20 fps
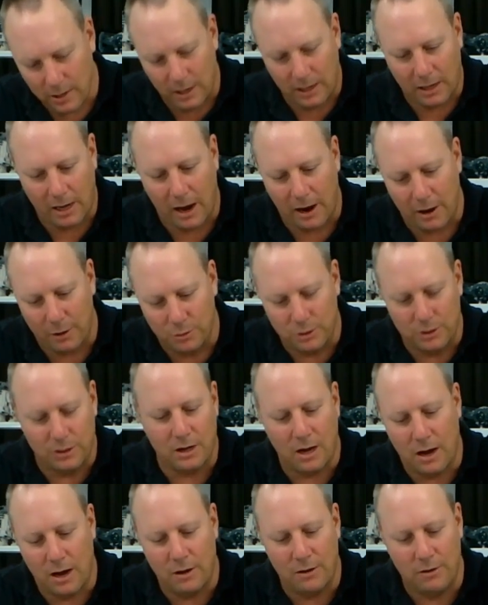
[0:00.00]
Gary would
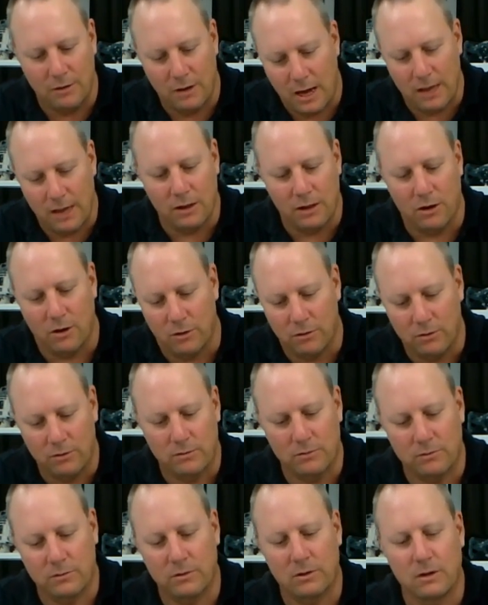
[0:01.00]
know. How long
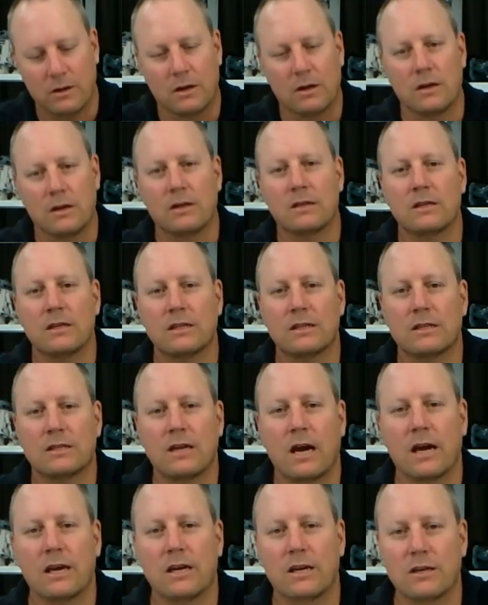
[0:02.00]
did it
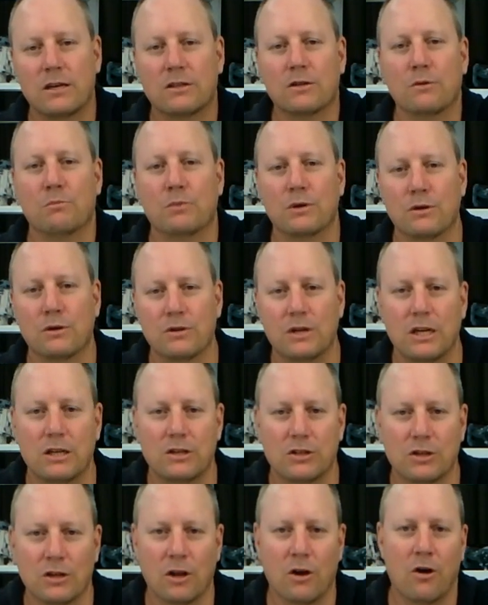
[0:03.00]
take you to build
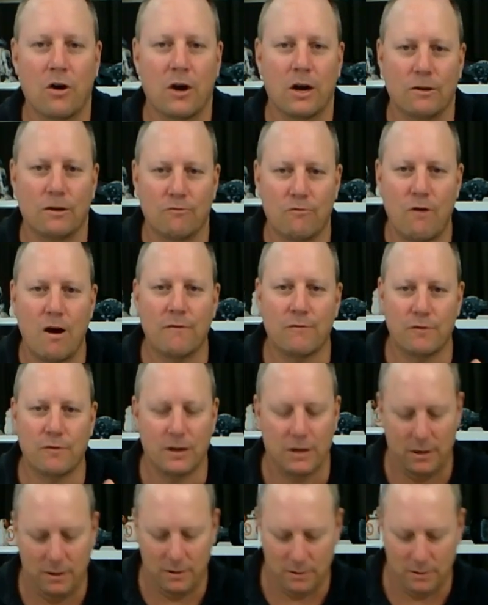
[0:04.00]
each line, roughly?